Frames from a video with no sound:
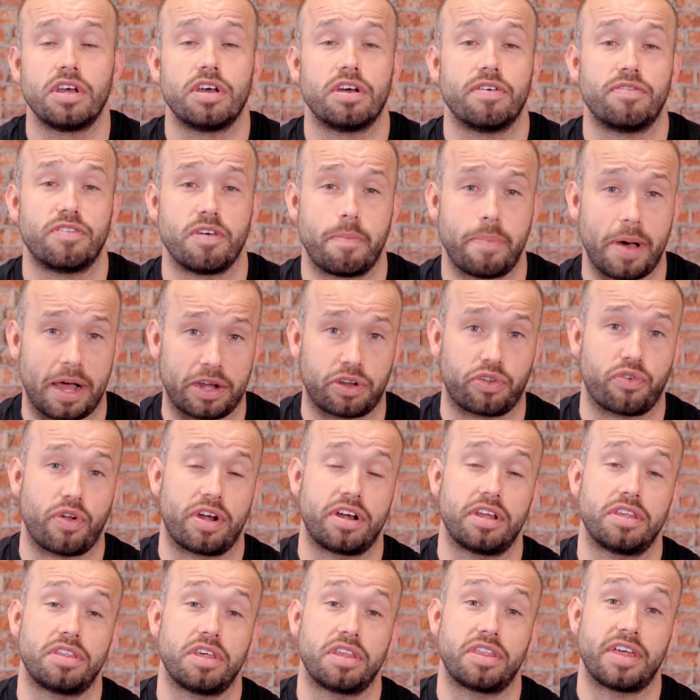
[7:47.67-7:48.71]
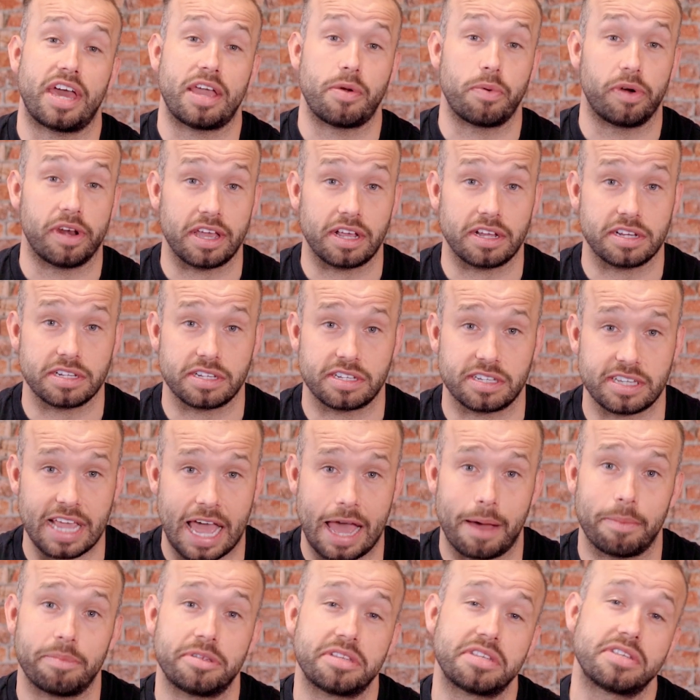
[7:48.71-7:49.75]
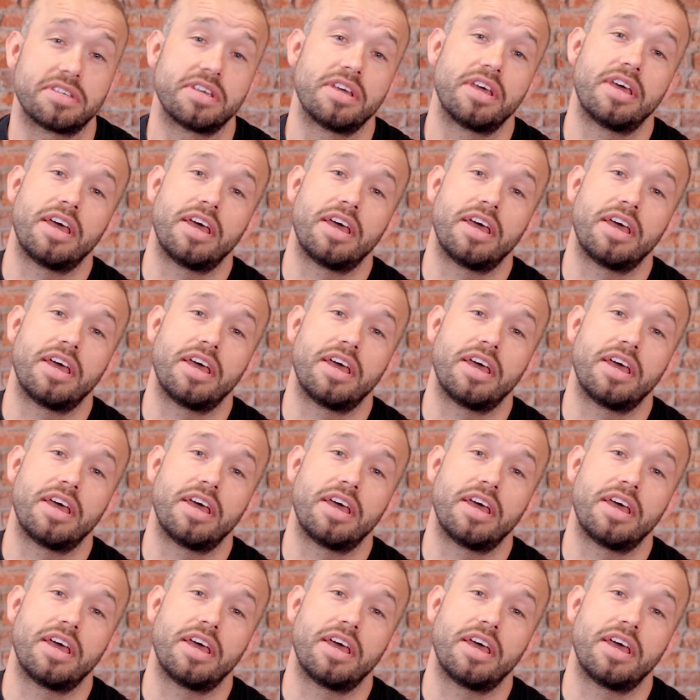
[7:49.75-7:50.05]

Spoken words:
of the bad credit that they will accept,